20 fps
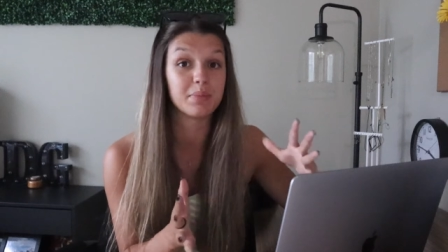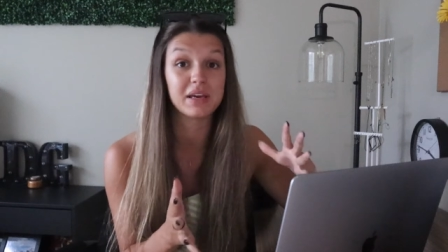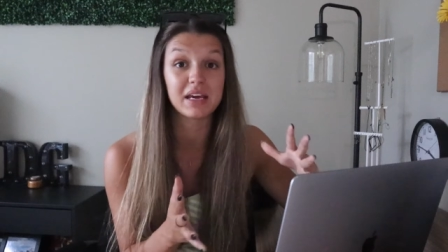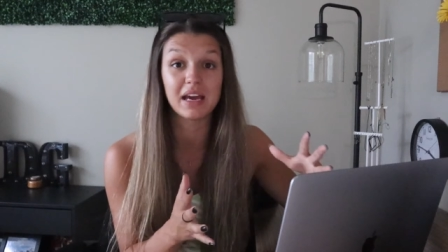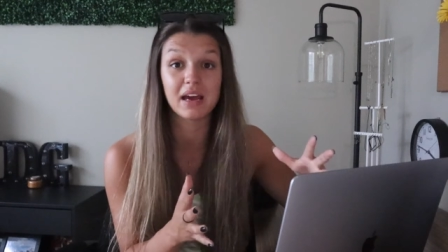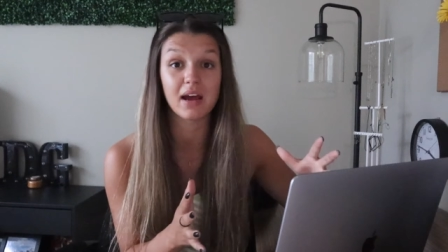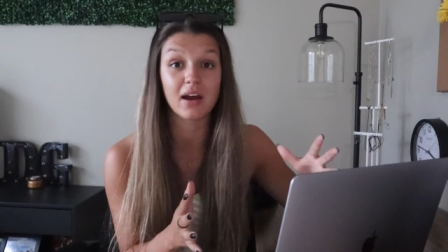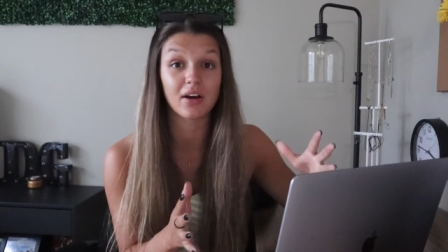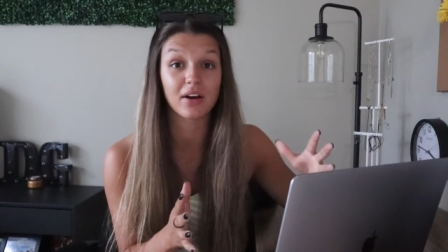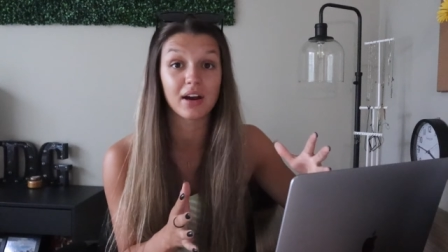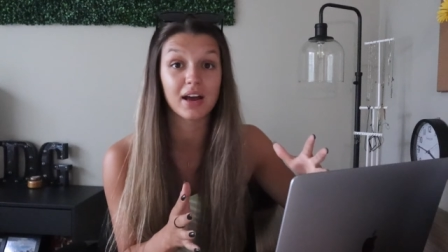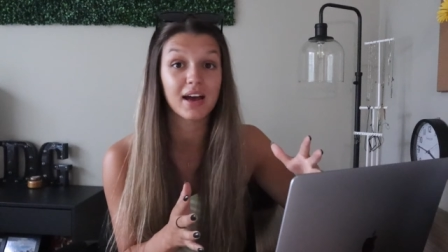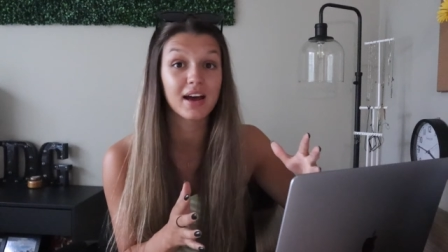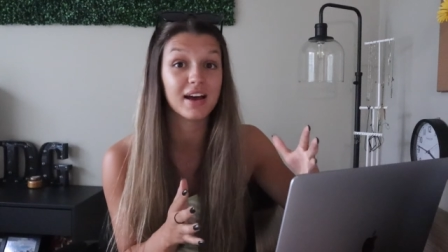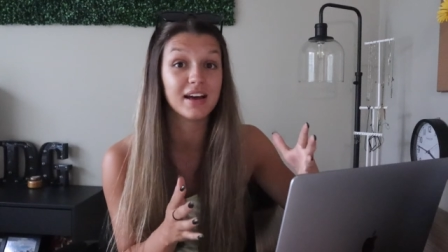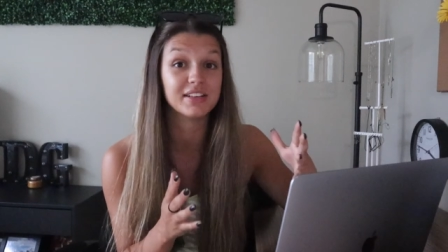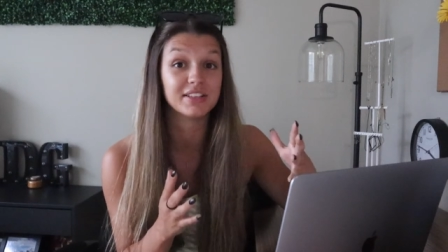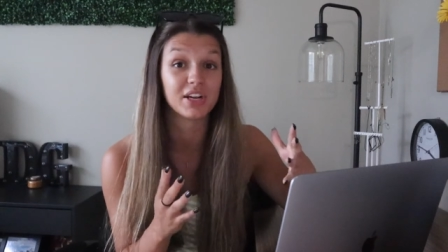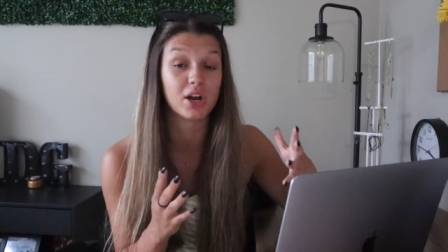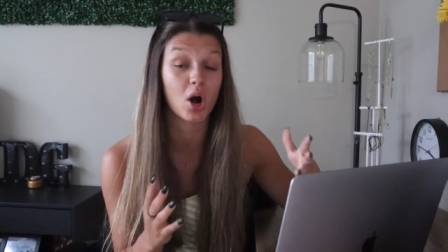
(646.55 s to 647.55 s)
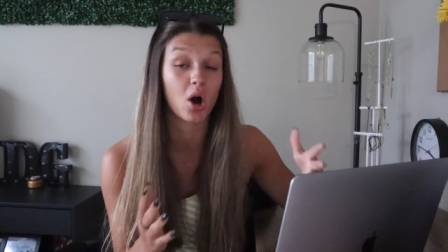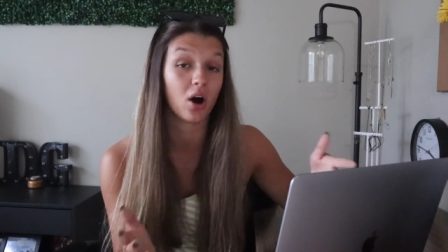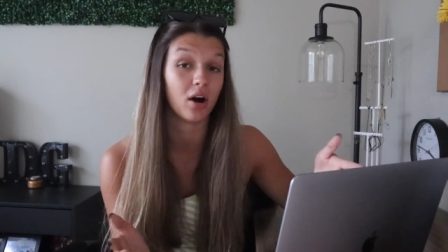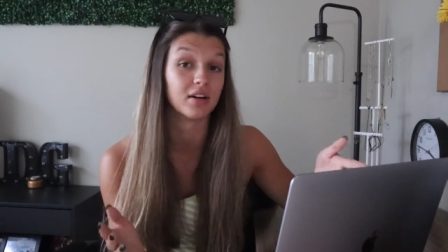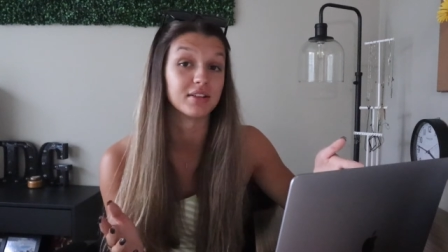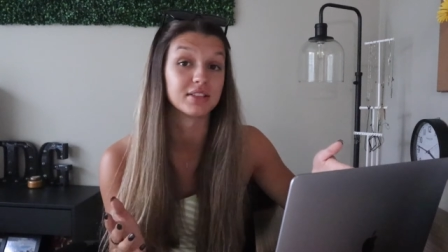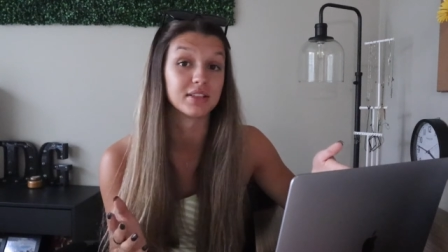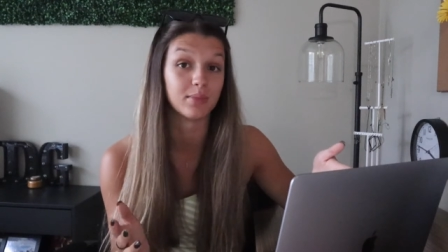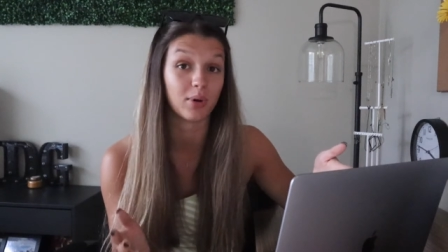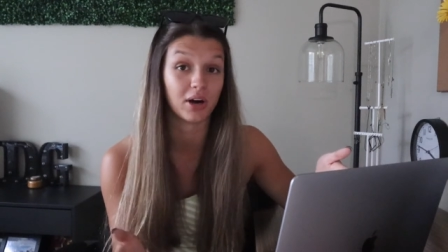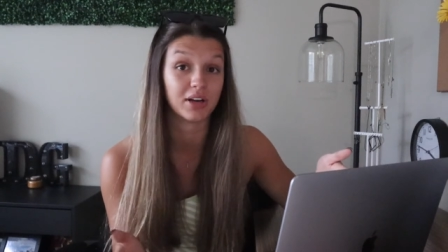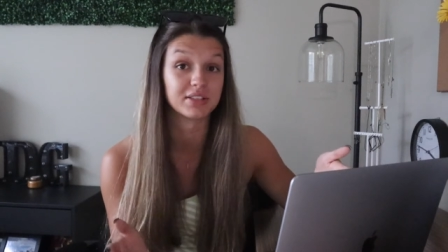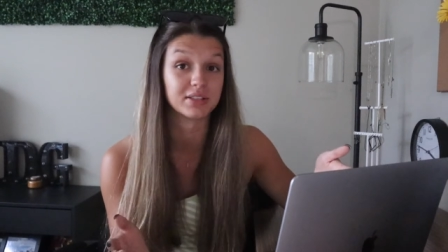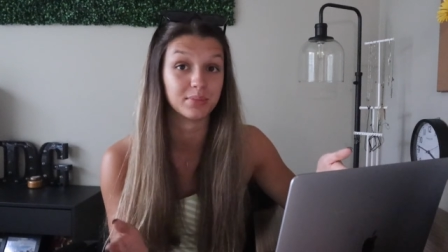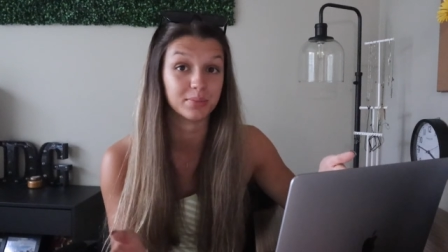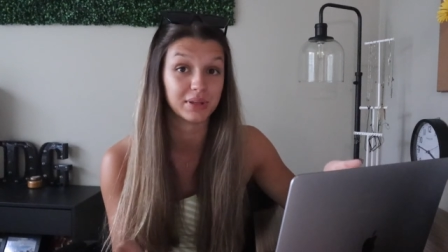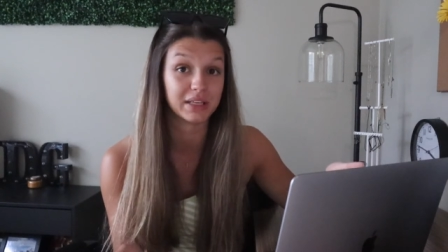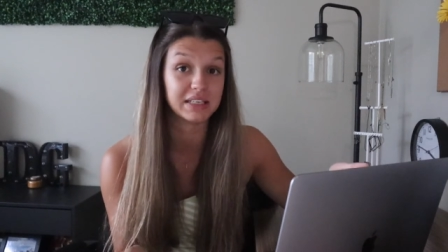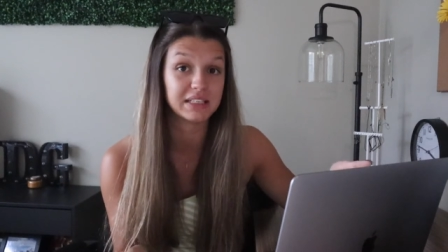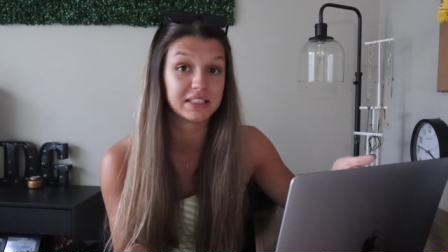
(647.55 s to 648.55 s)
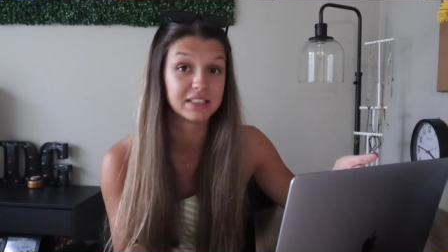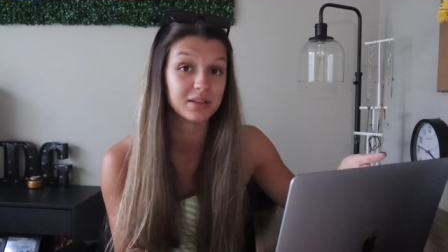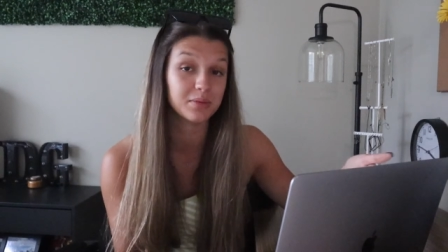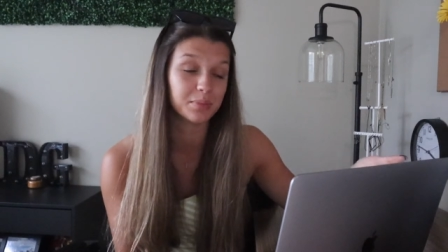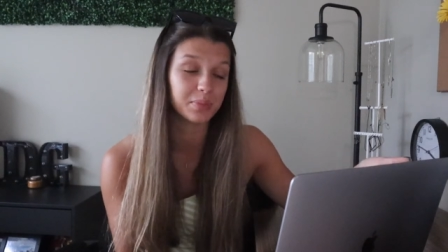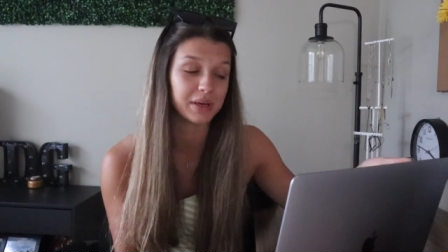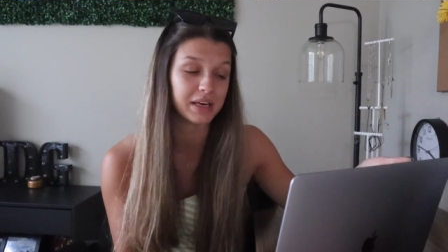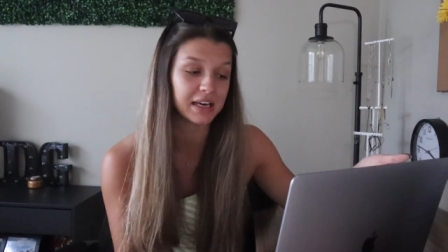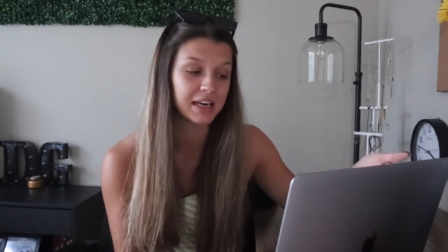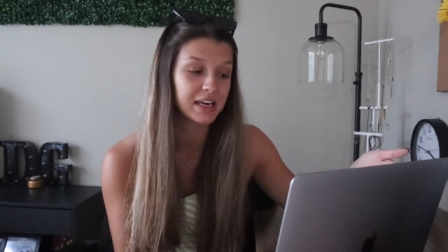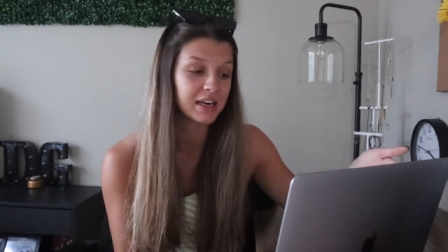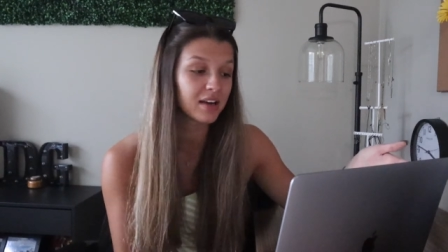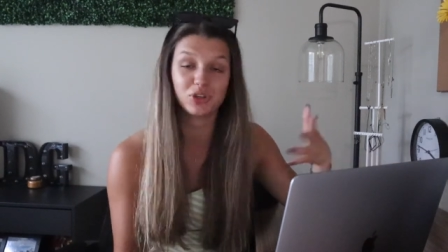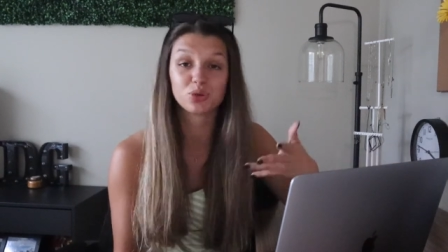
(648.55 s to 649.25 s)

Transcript: Pete area is an awesome, awesome place to be.